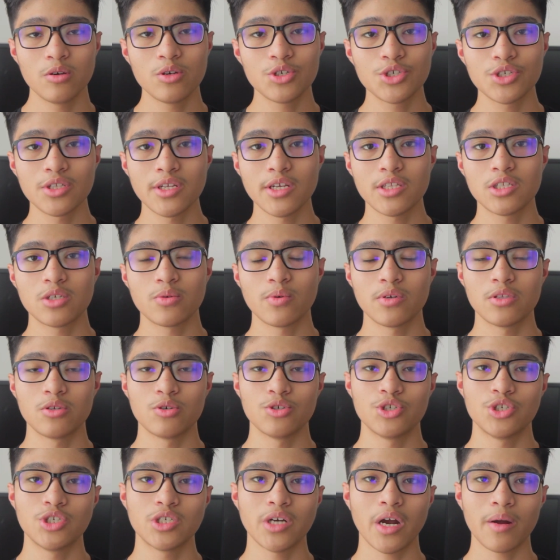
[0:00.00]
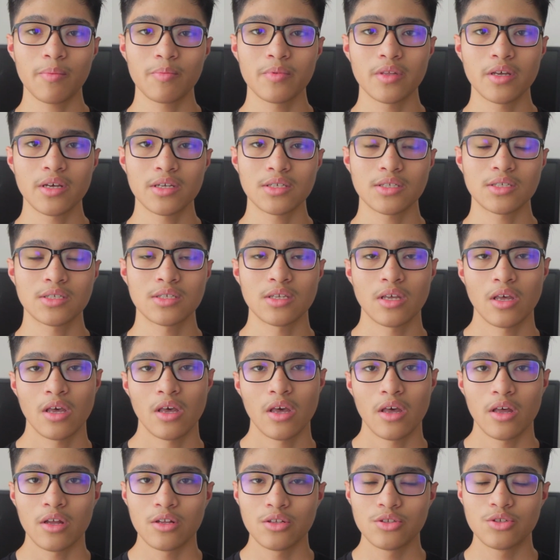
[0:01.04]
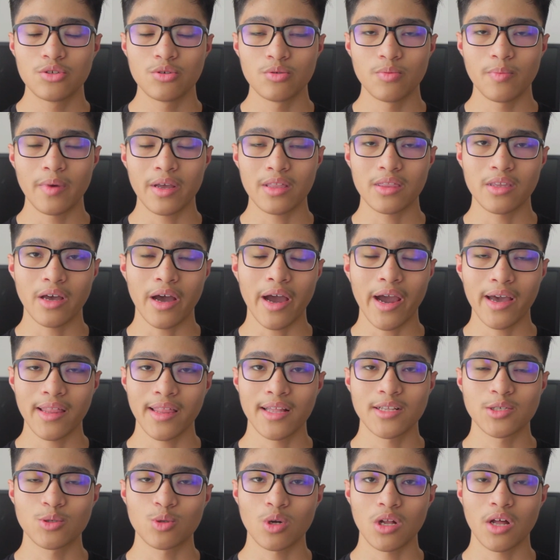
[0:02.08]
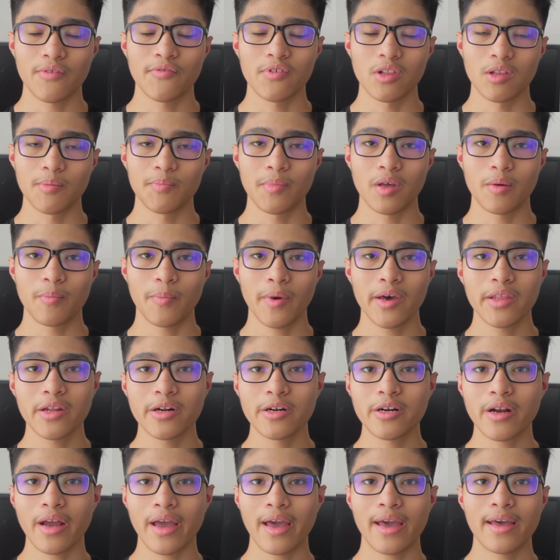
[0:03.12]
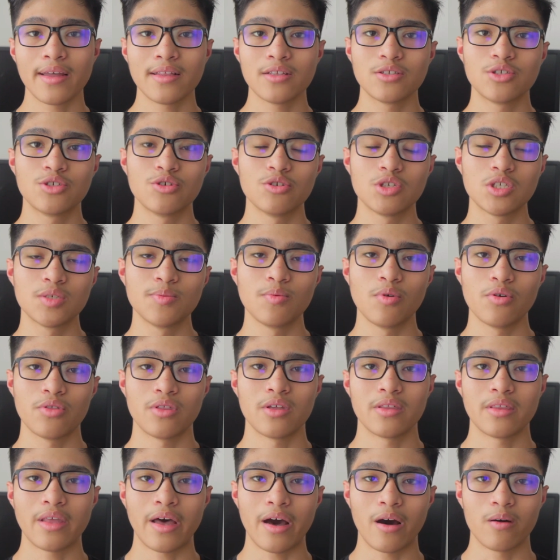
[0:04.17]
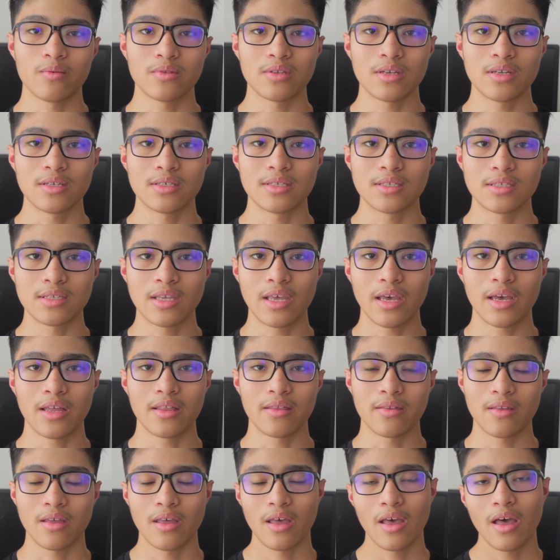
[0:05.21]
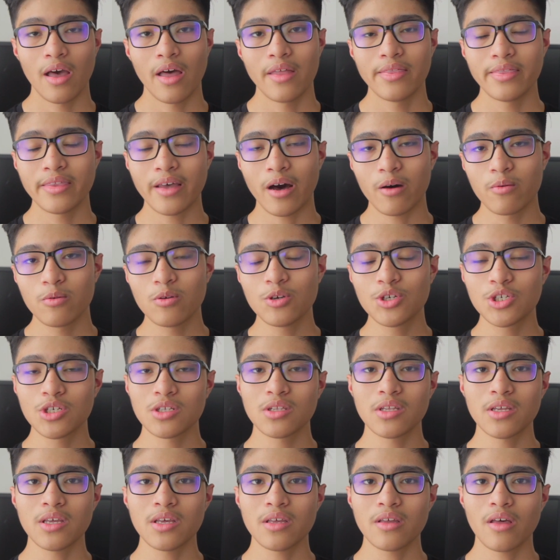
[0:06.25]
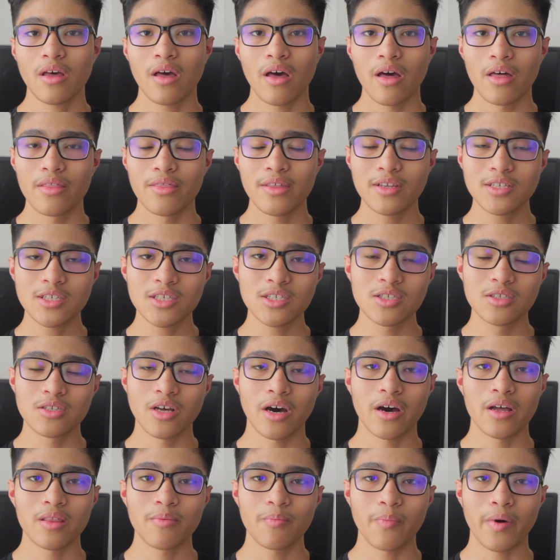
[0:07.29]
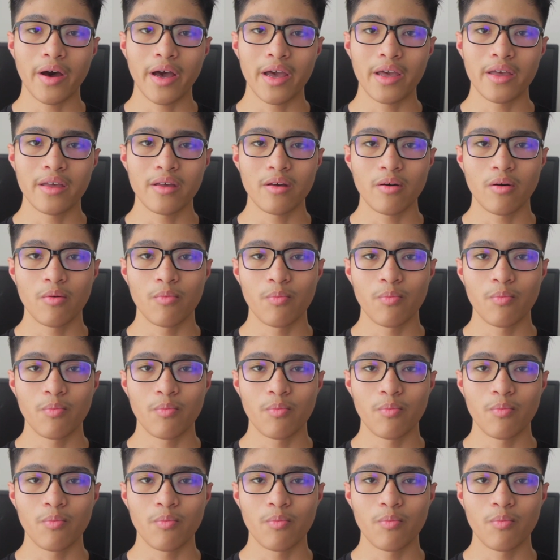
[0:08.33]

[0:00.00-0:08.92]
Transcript: usually to reduce sharpness, to make the highlights roll off a little bit better, and to smoothen out skin. Now usually this is done by